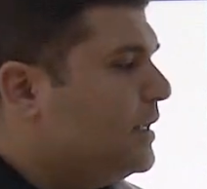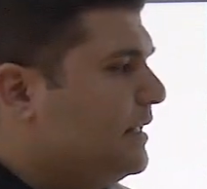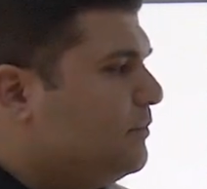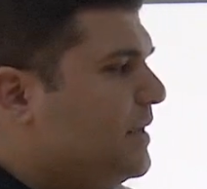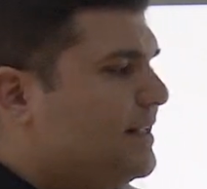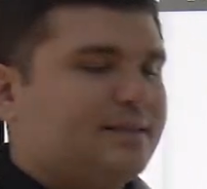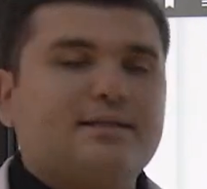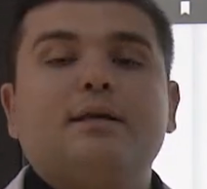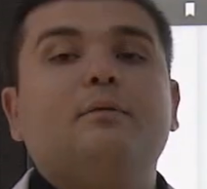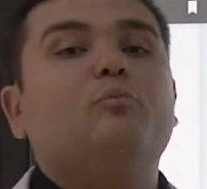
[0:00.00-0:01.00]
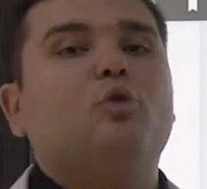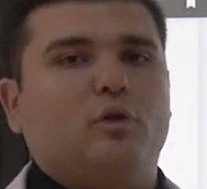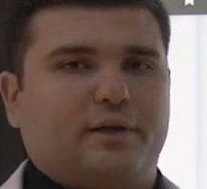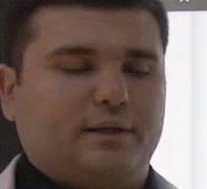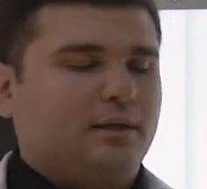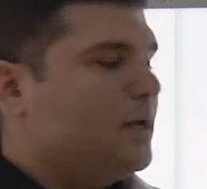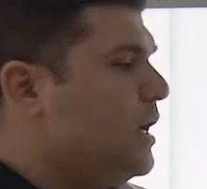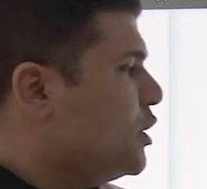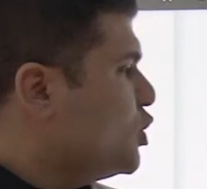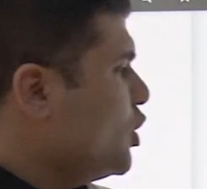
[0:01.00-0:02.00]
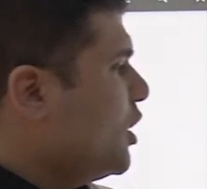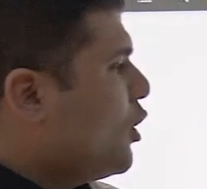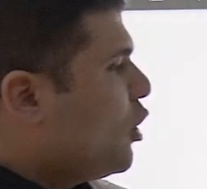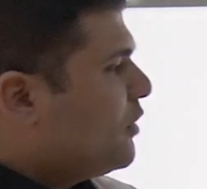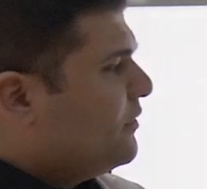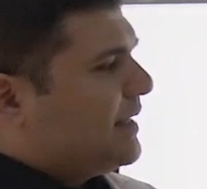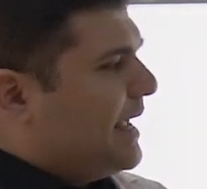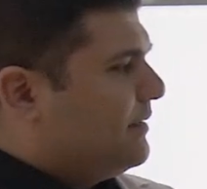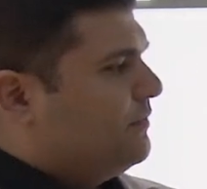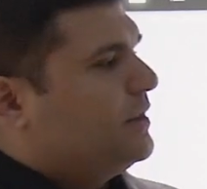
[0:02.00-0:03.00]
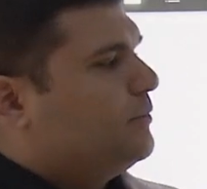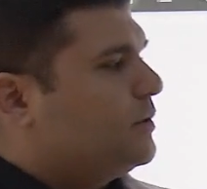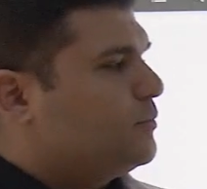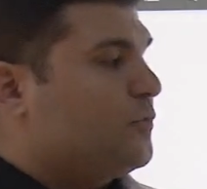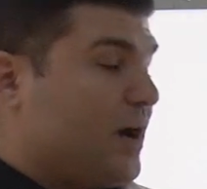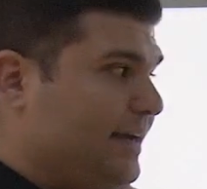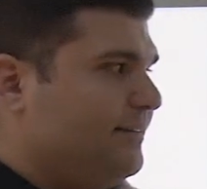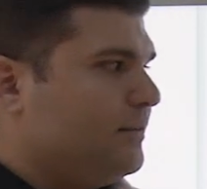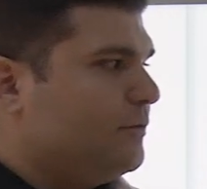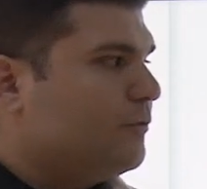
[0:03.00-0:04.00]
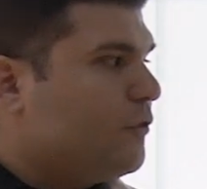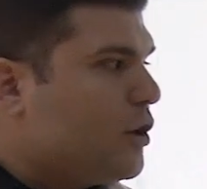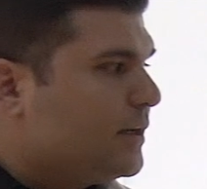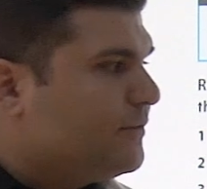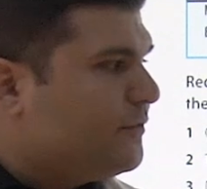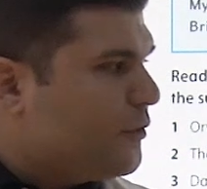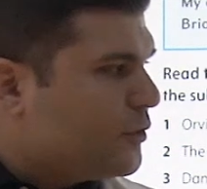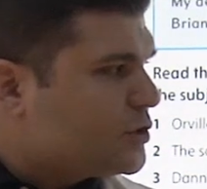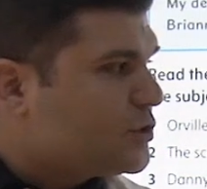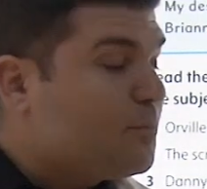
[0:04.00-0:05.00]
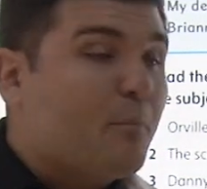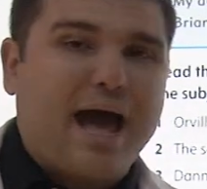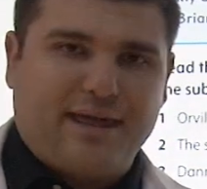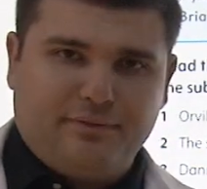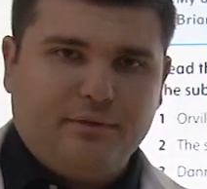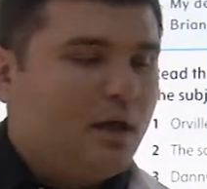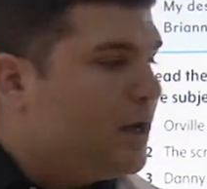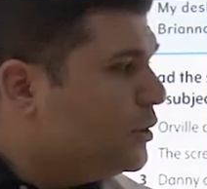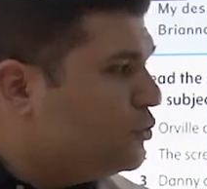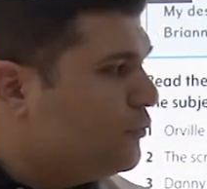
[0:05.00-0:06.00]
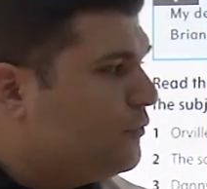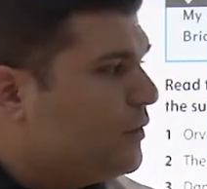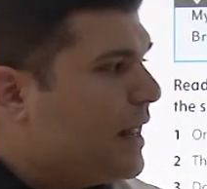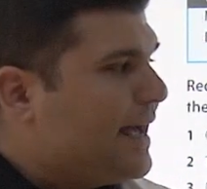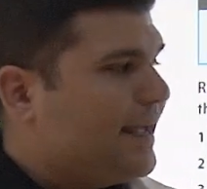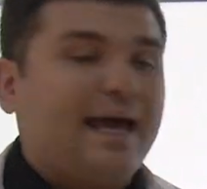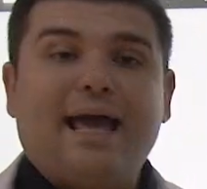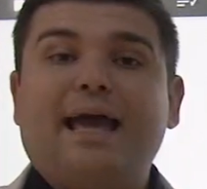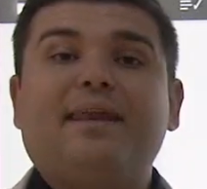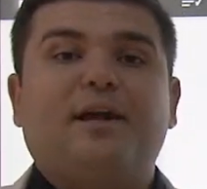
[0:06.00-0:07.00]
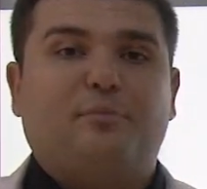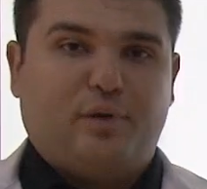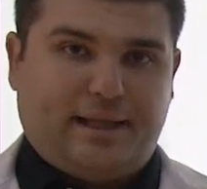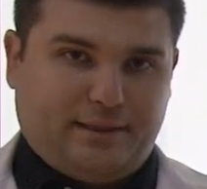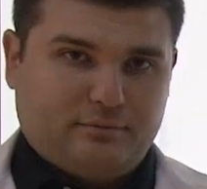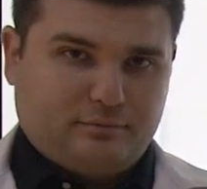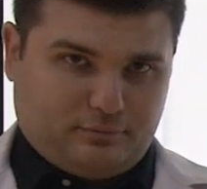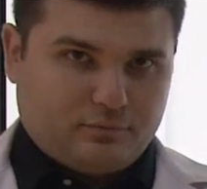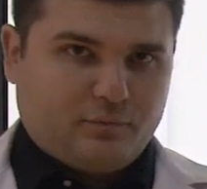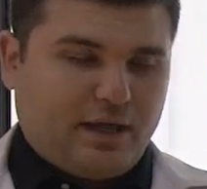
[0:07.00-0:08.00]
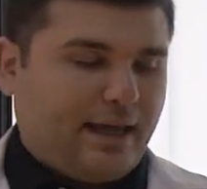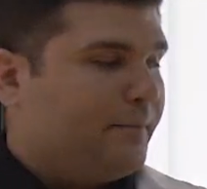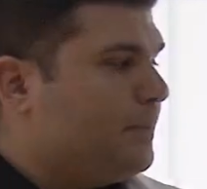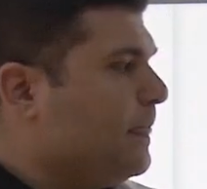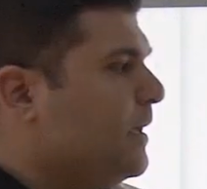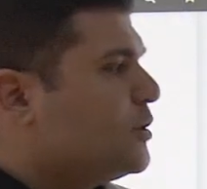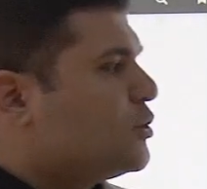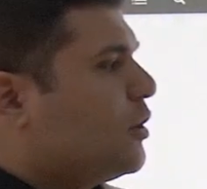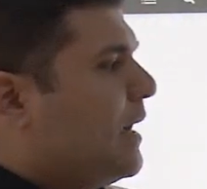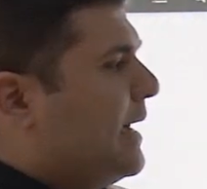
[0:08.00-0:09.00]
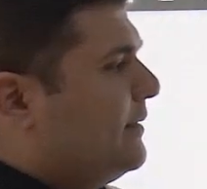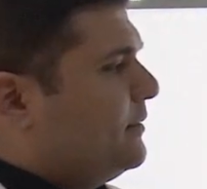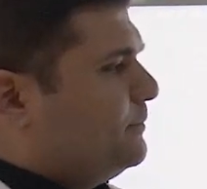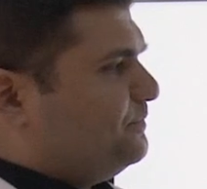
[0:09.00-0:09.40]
it means plural. So Orville and Wilbur Wright were the first men to fly an airplane. Okay. So and